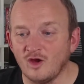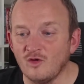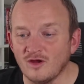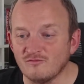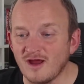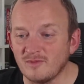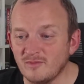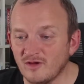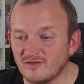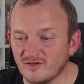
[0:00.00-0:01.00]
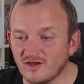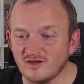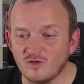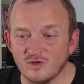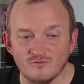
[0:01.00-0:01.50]
All right, Robbie Burns. I
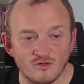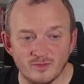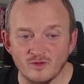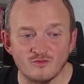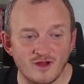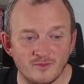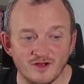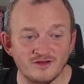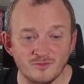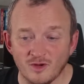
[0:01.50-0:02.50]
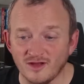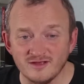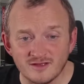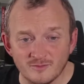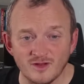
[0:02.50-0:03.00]
can call him Robbie or Rabby. I don't
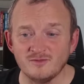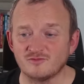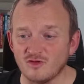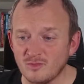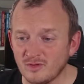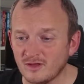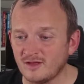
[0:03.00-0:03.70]
mind. My name's Rob.